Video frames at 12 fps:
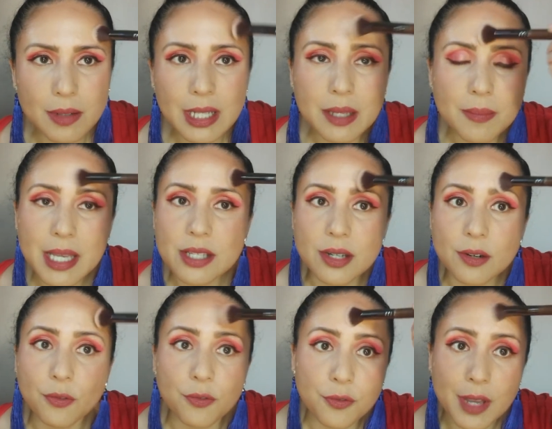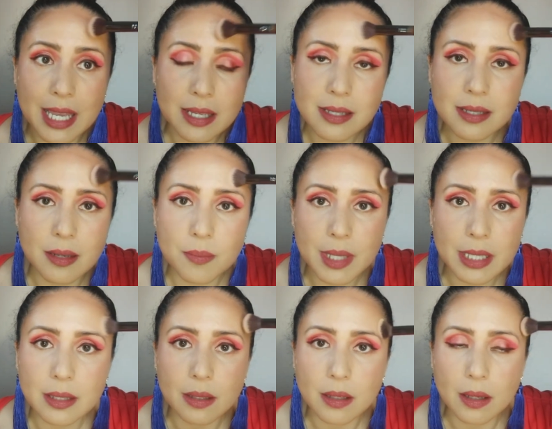really makes your face a
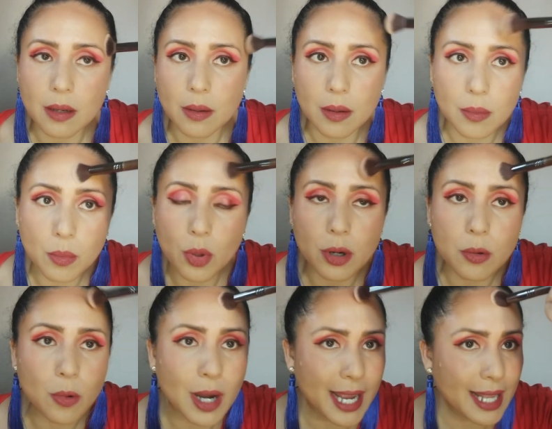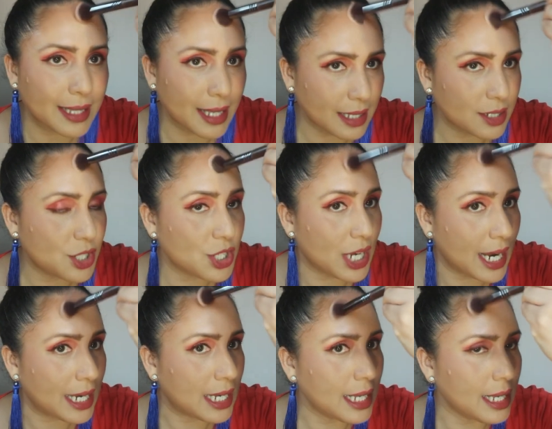bit more white and
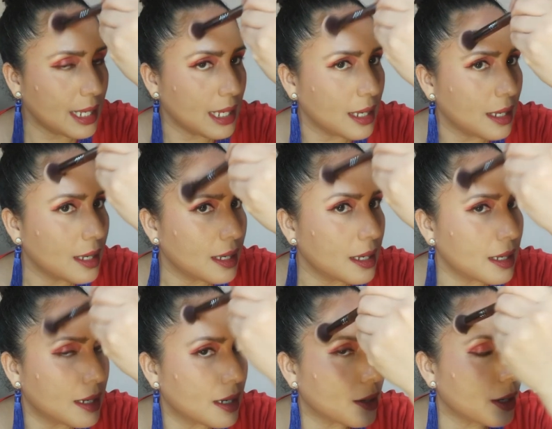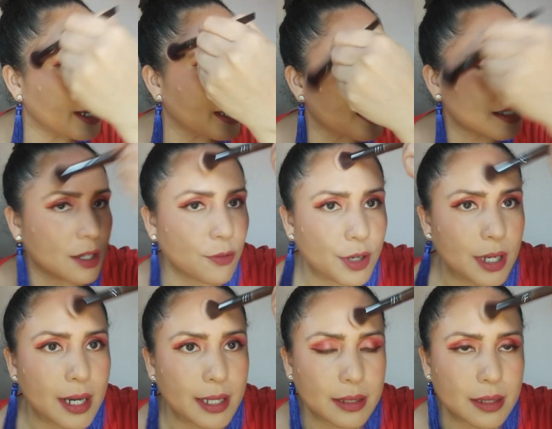shiny. Oh my gosh, I
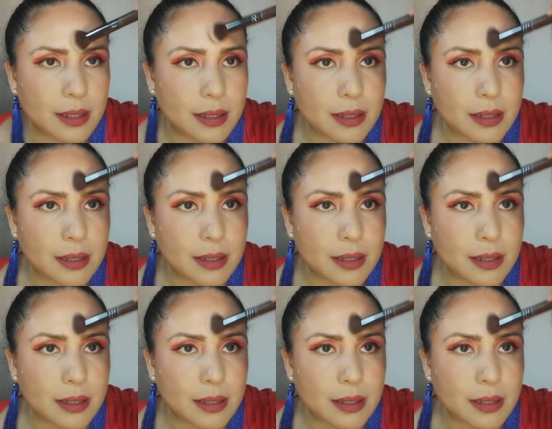forgot.